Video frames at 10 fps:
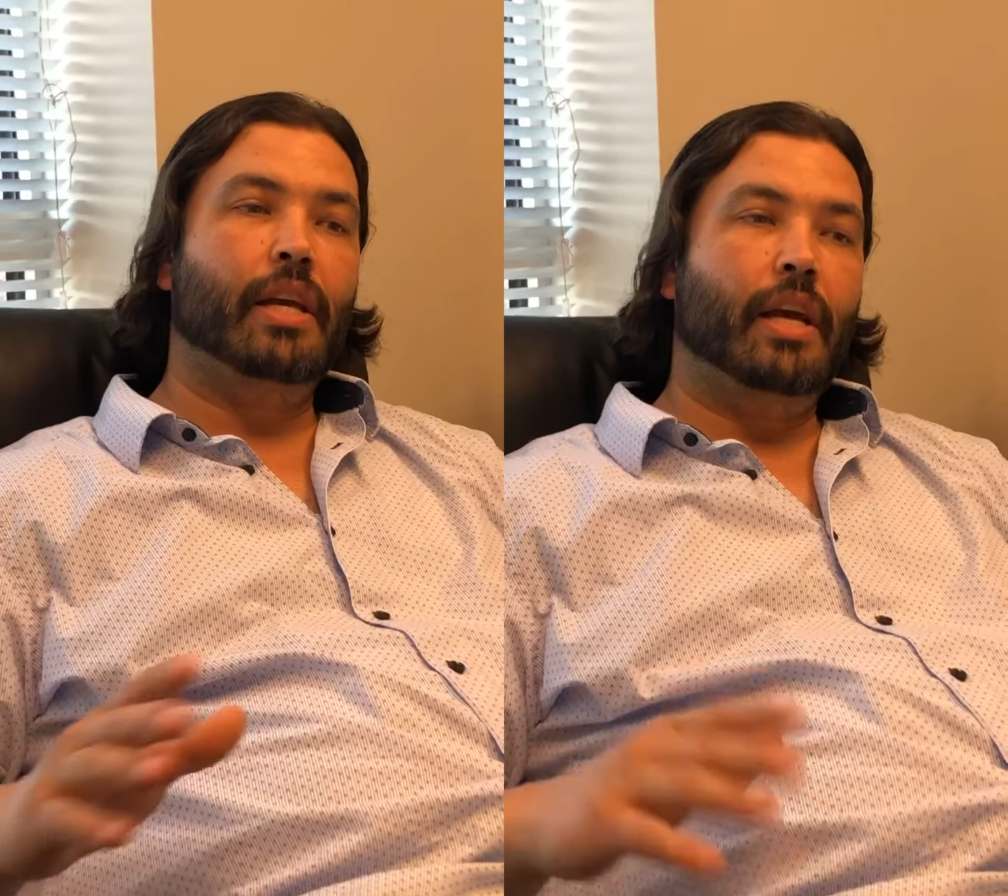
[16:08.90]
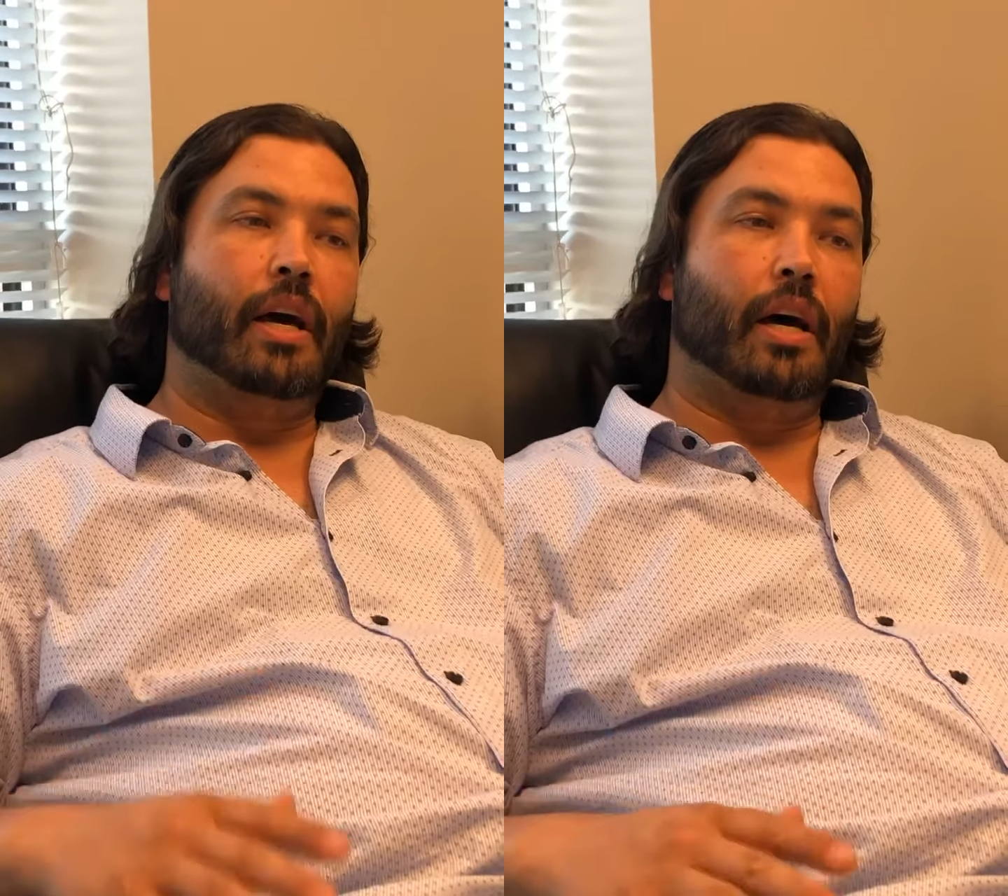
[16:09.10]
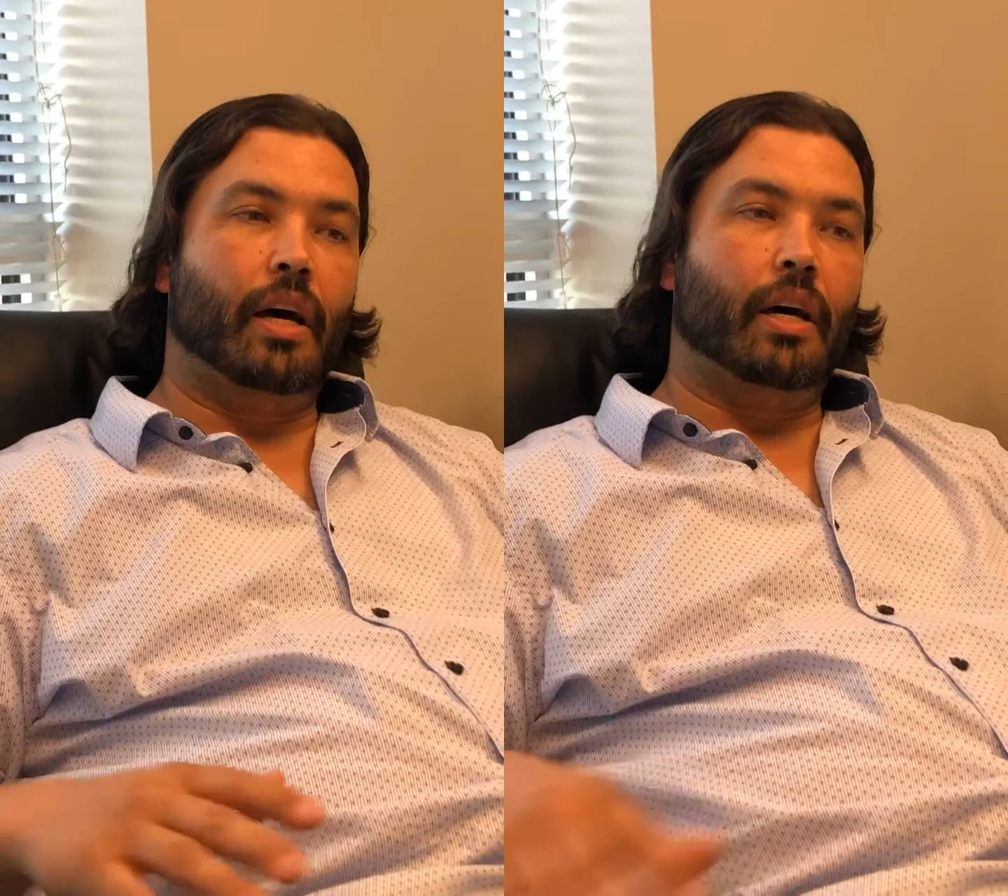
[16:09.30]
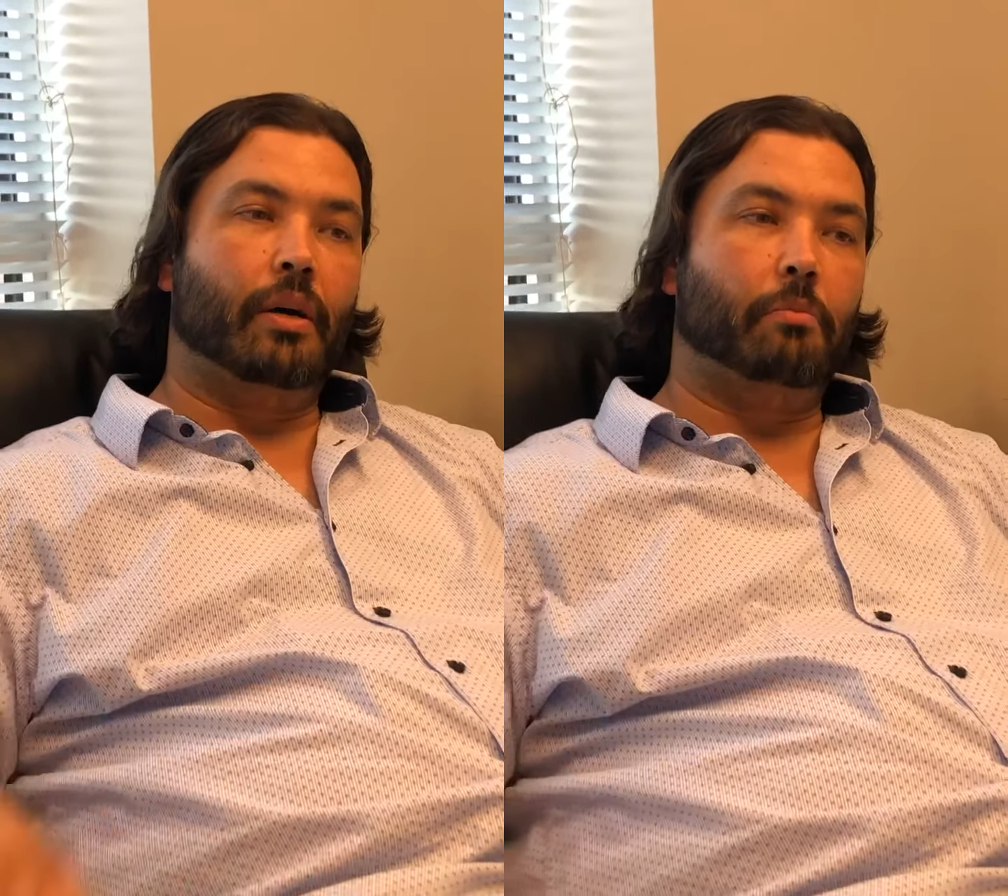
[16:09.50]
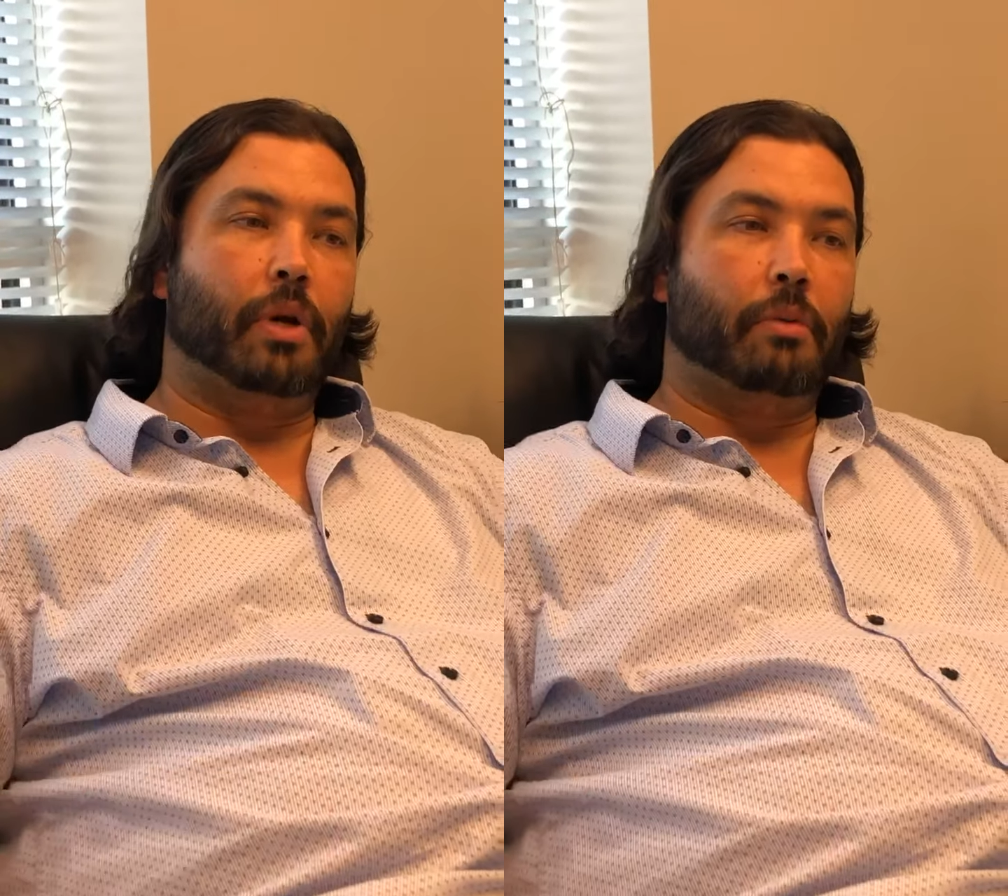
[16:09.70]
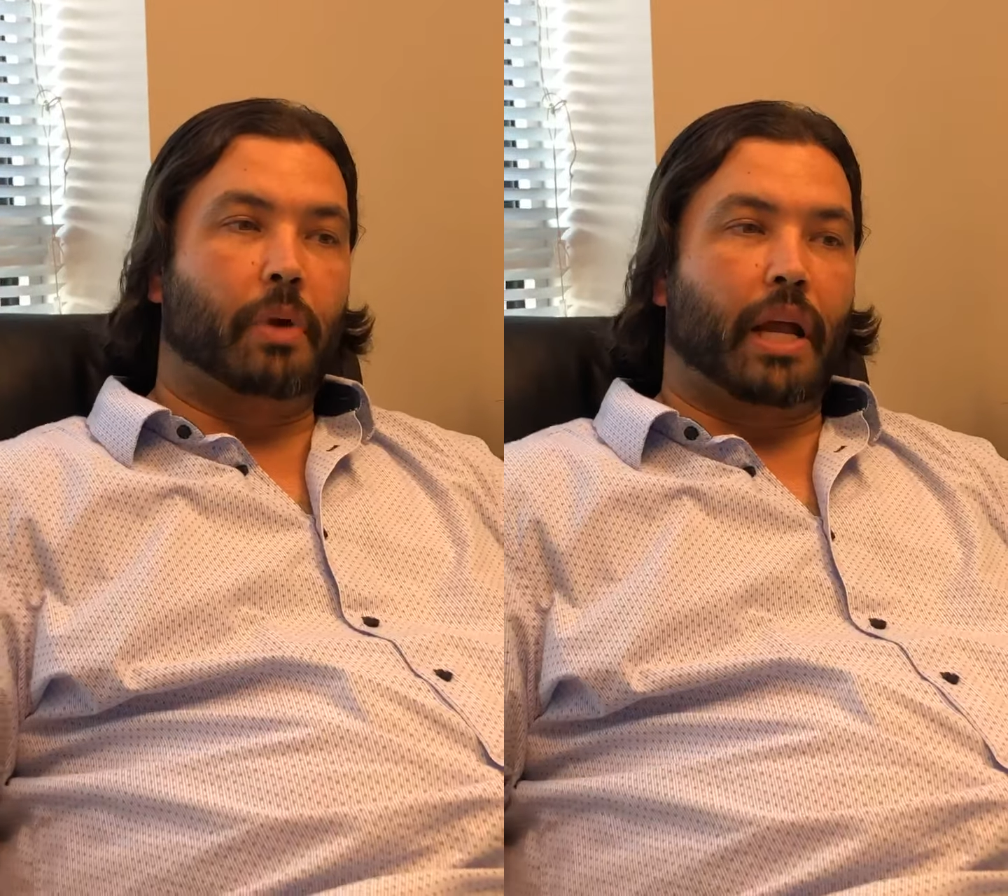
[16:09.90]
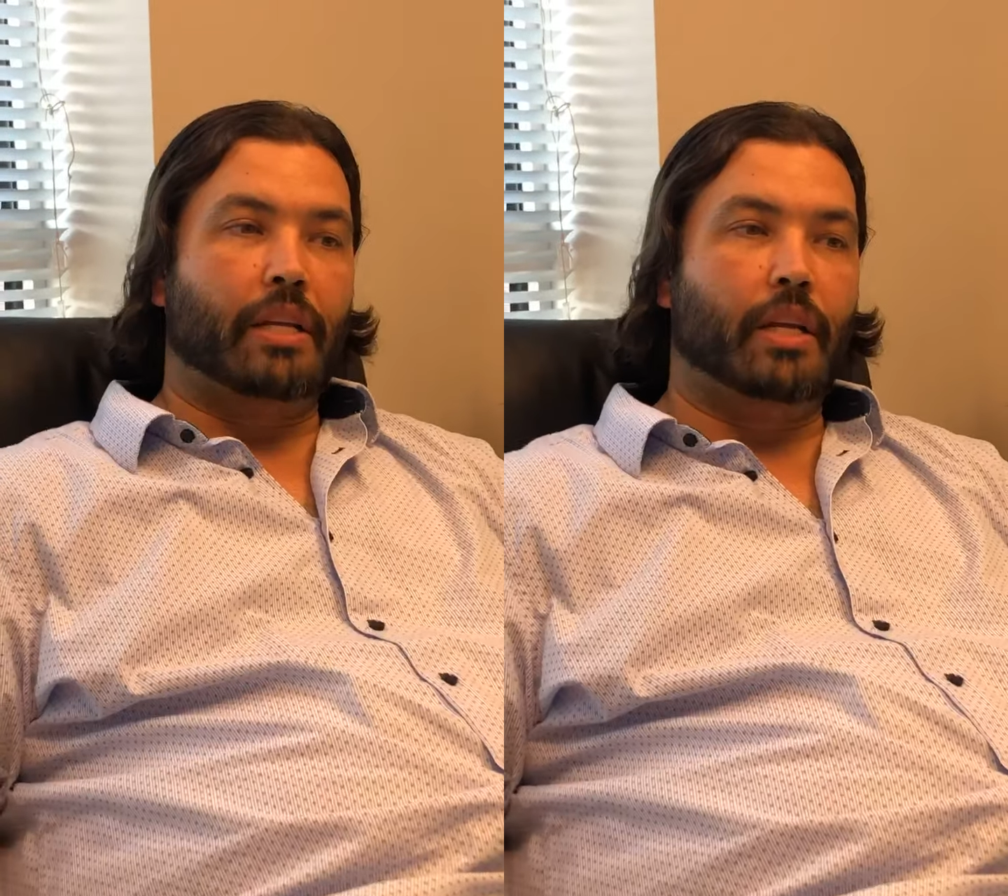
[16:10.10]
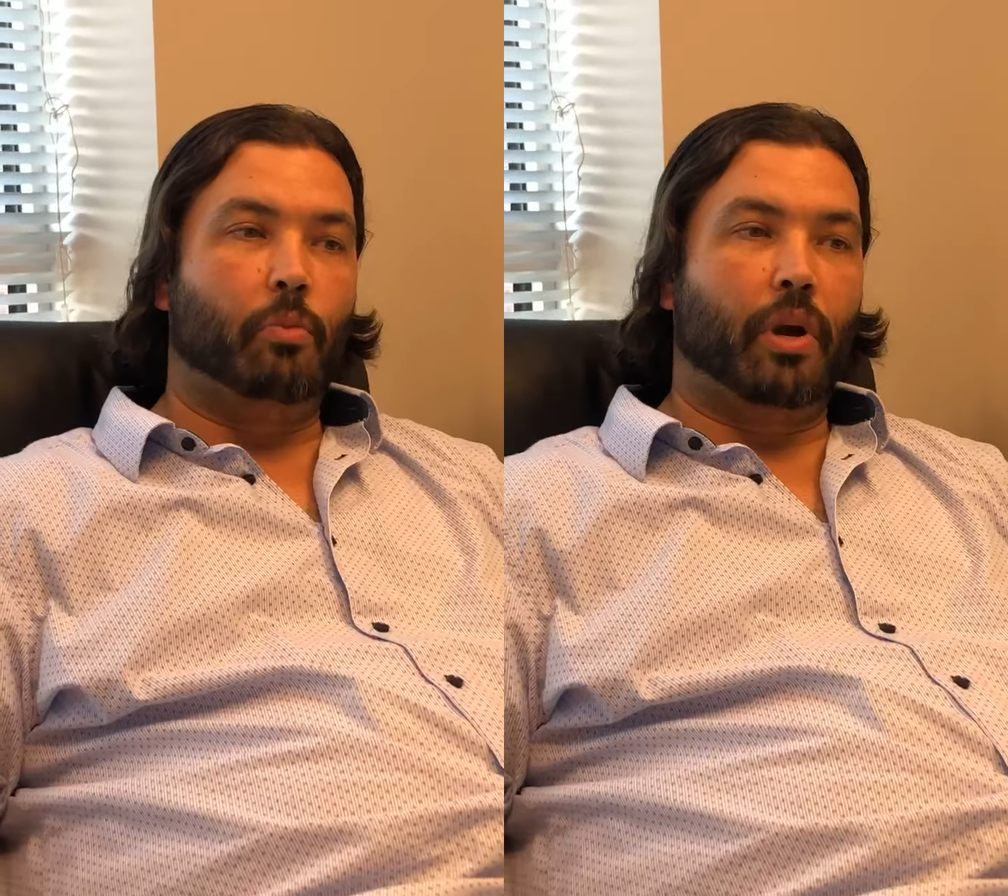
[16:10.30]
Uh, but but I
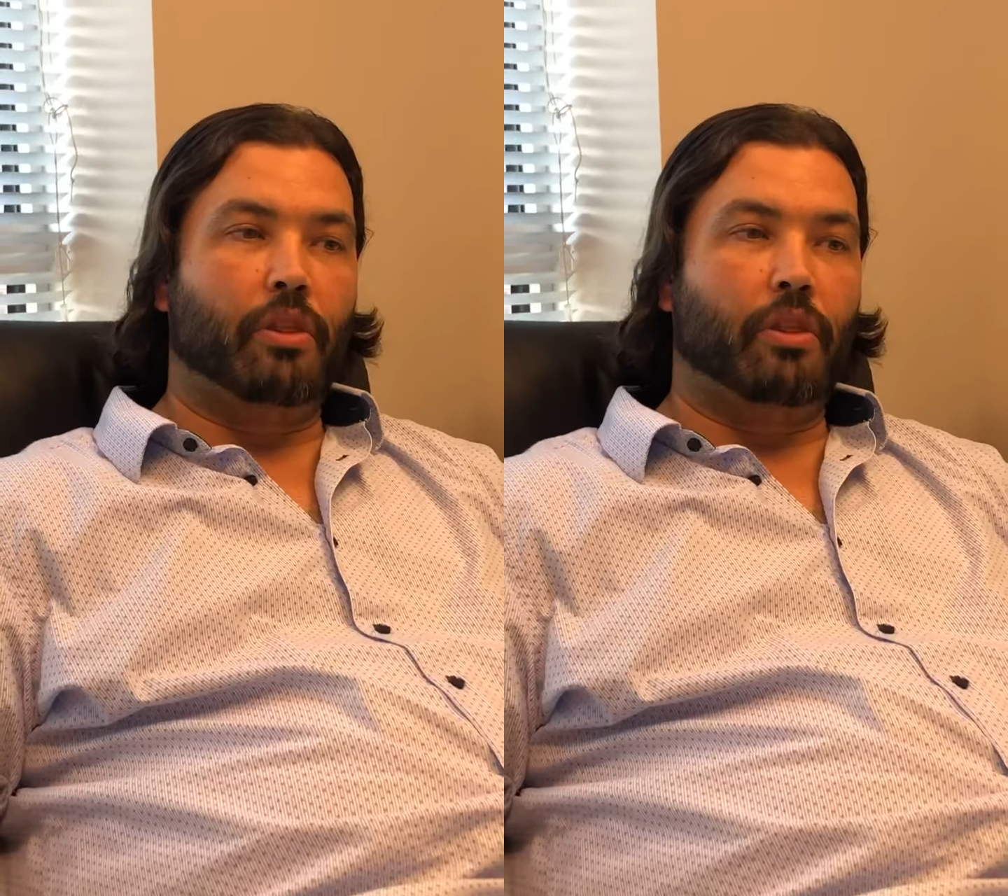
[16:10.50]
did one of